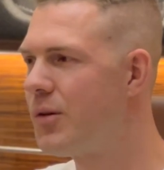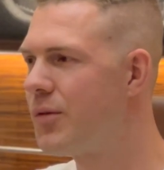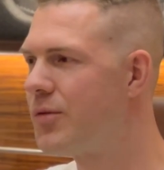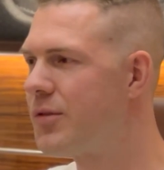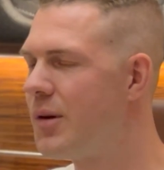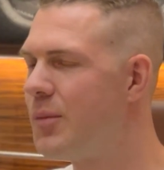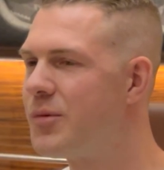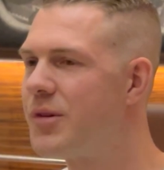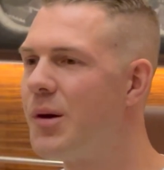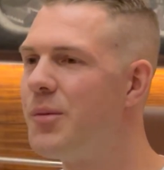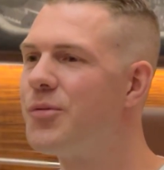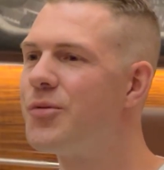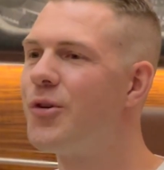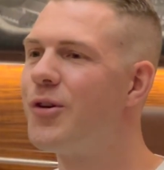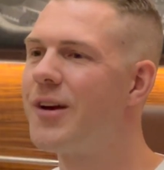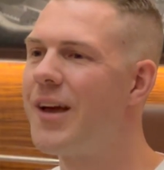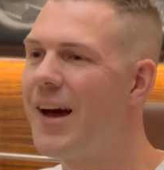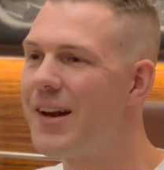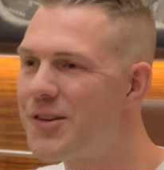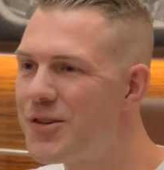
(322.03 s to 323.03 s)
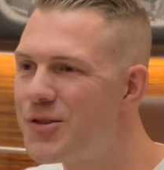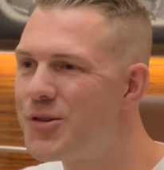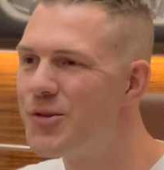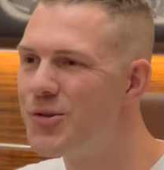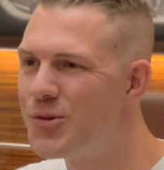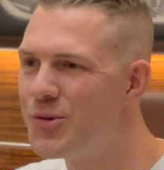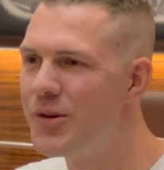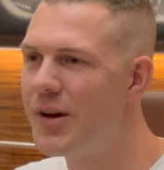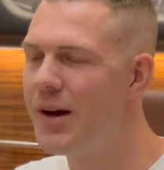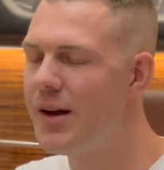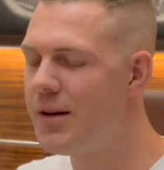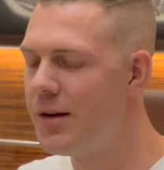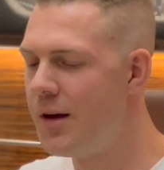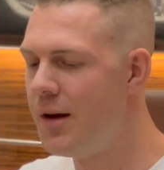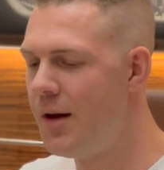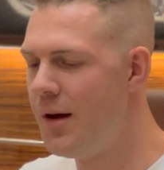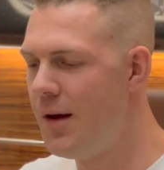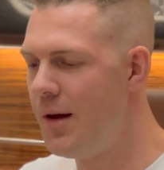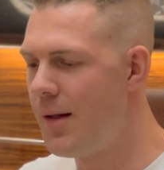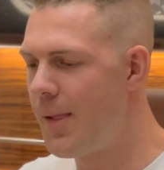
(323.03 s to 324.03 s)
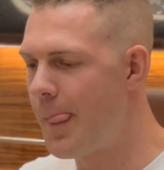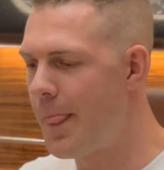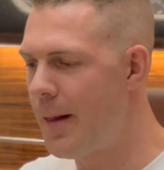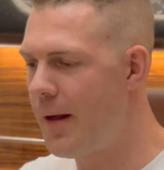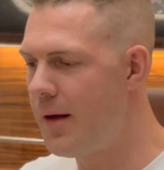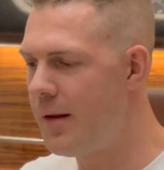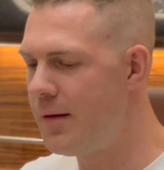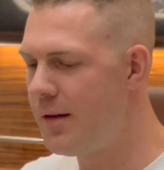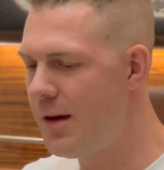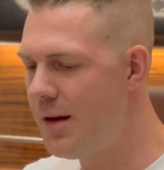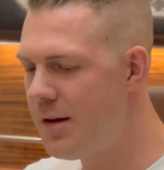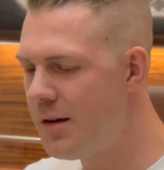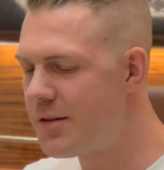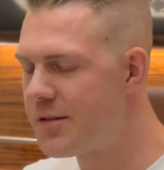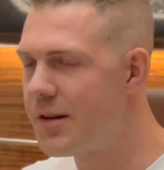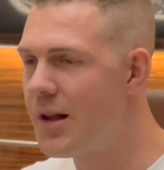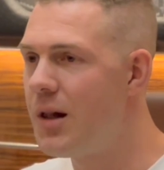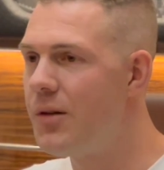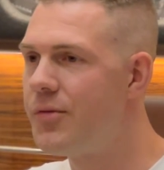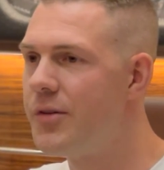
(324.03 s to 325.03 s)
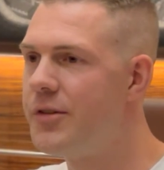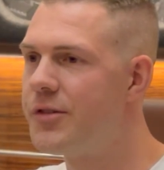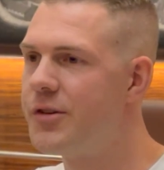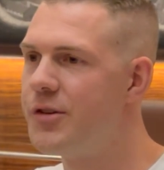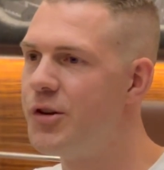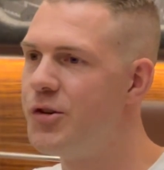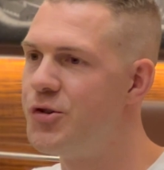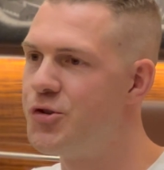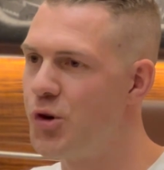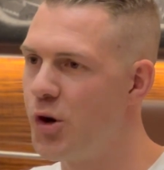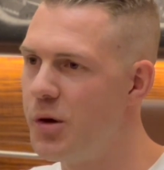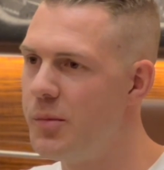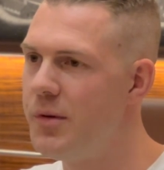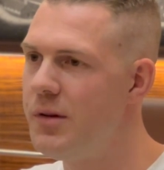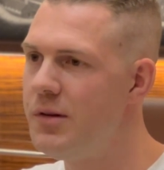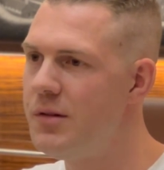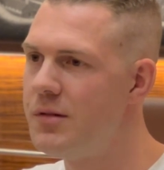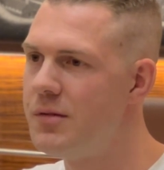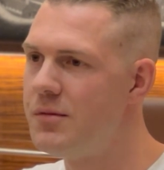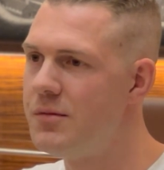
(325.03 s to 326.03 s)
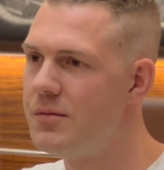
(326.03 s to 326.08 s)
of sometimes forget to do that. And in itself, it's an enjoyment.